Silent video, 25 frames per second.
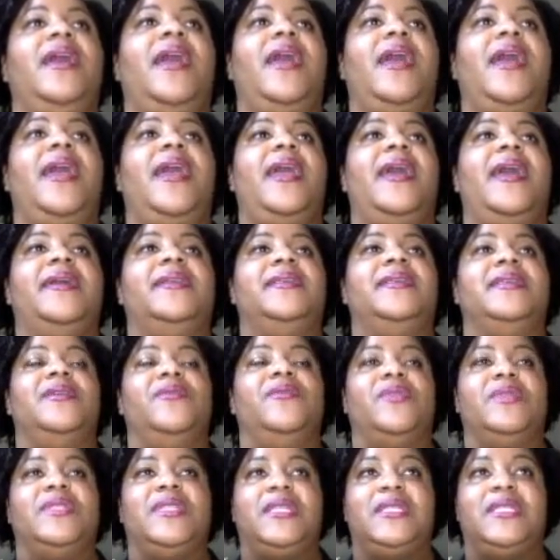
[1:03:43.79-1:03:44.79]
and it
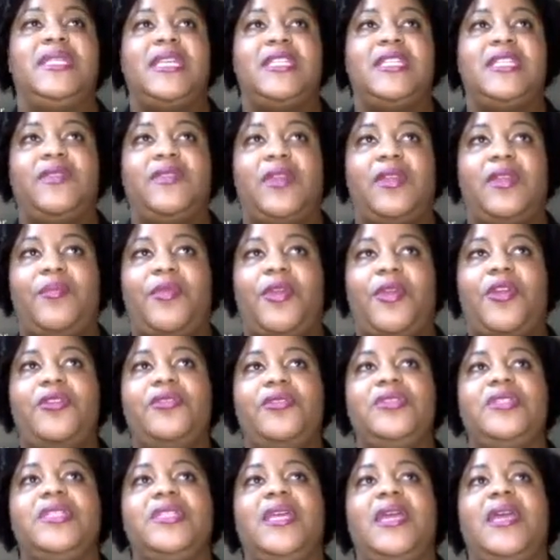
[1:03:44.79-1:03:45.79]
was successfully
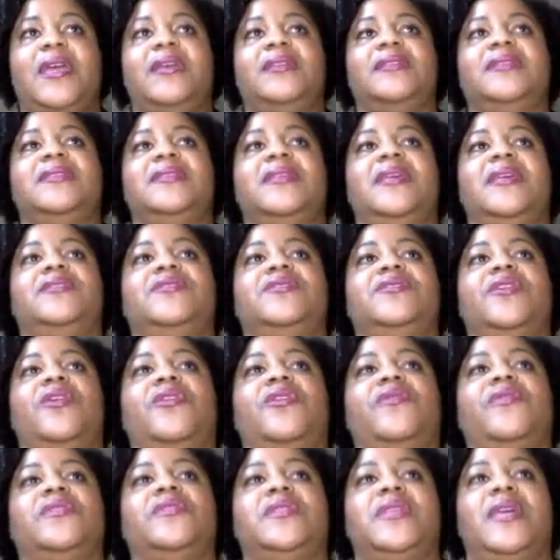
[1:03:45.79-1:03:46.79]
merged and sent
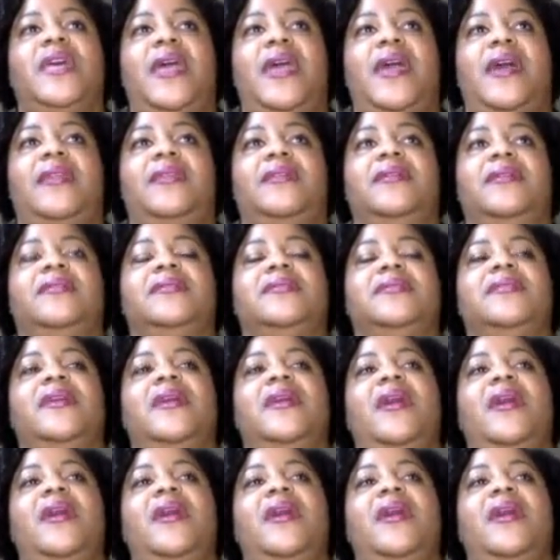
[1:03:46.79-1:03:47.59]
over to Hannah's